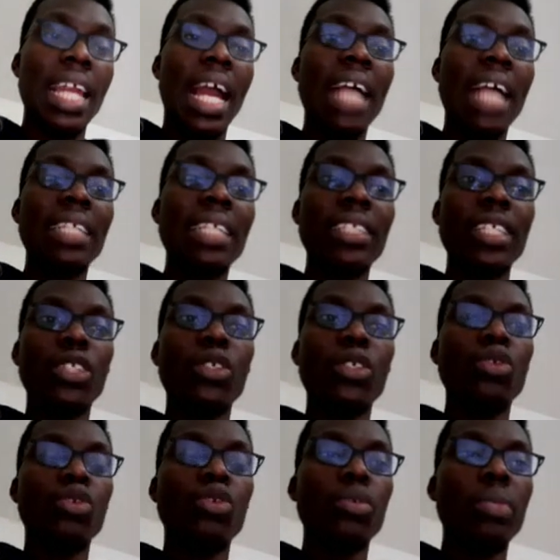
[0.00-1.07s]
the answer is
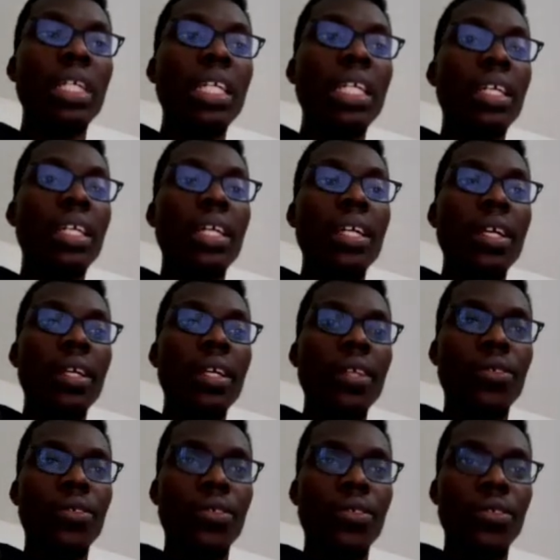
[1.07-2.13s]
going to be
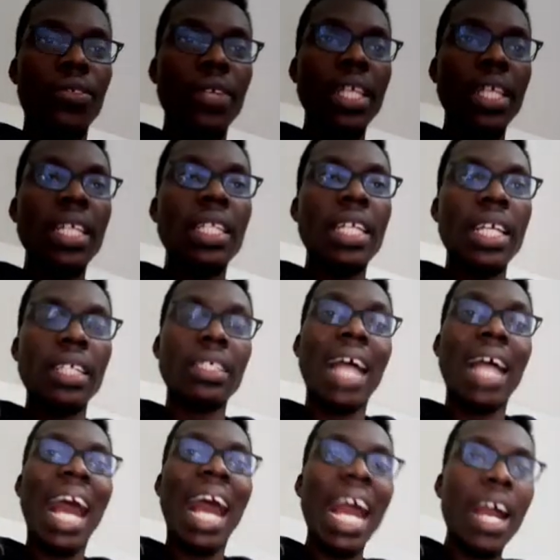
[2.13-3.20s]
3
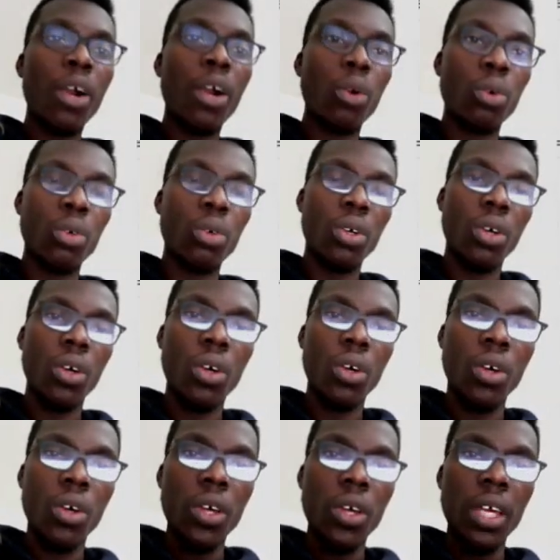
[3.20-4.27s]
days. How?
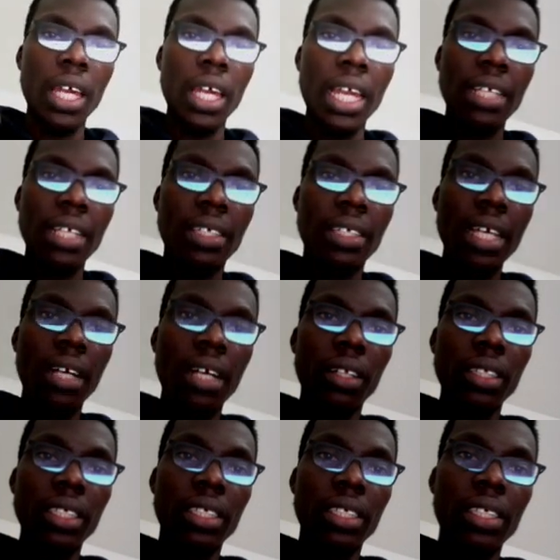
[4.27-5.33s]
A
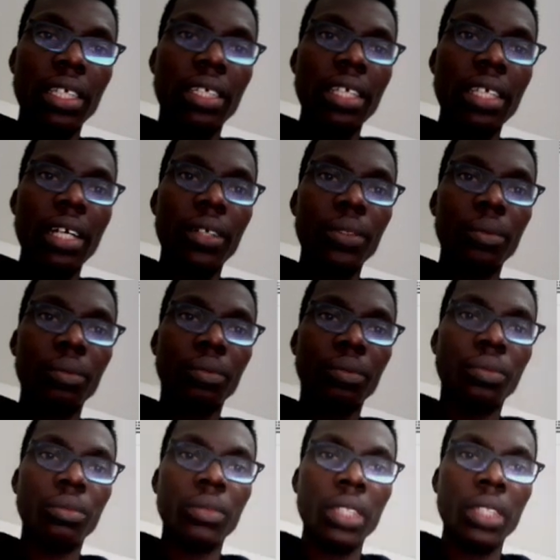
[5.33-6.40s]
cell, this is a cell,
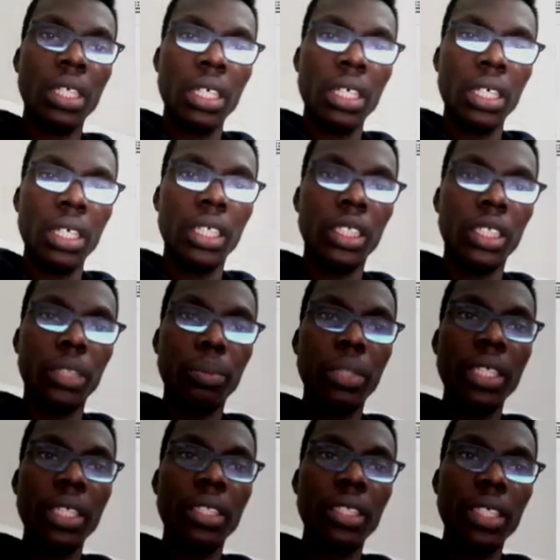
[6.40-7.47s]
is
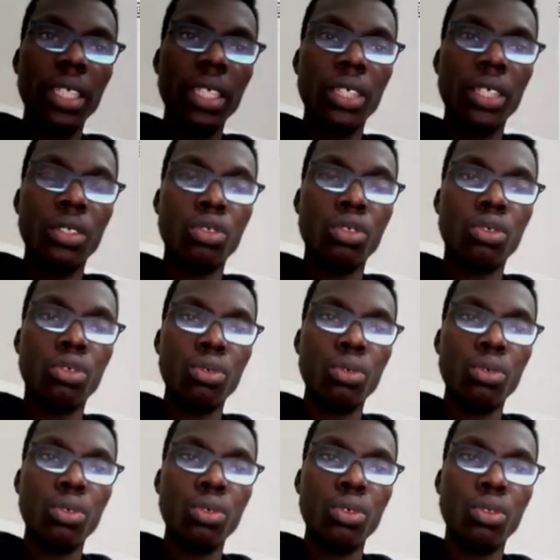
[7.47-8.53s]
split
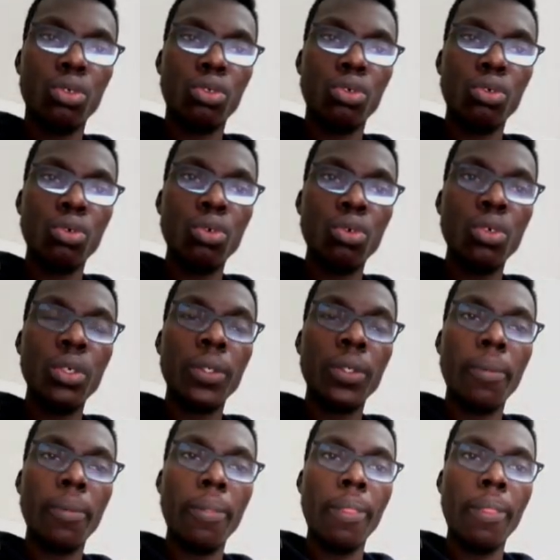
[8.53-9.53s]
into 2